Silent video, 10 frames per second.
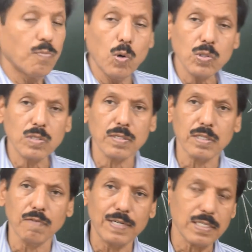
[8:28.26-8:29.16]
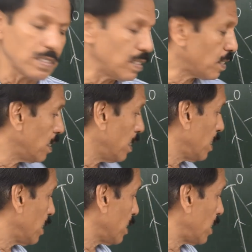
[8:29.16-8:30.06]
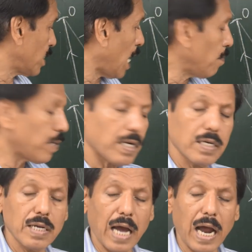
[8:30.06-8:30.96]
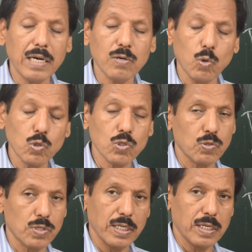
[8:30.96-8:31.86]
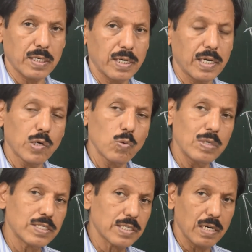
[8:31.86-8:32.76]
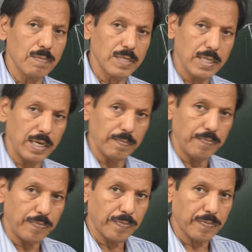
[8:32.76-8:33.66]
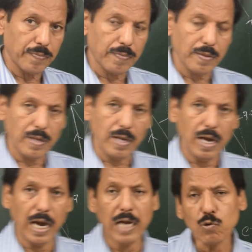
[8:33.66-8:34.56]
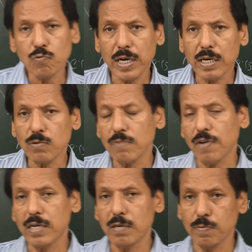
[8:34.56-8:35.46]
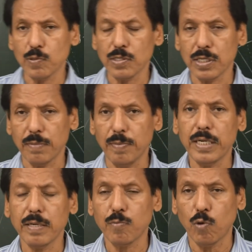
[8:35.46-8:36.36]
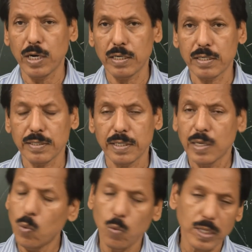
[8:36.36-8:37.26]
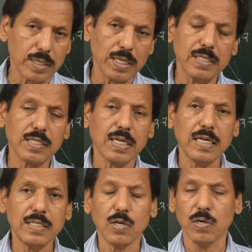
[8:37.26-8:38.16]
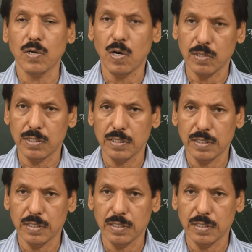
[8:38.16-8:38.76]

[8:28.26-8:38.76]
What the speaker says: both the vessels, the time taken and course to steer will still be same. And to find out the final position, meeting point, whether there is current or not,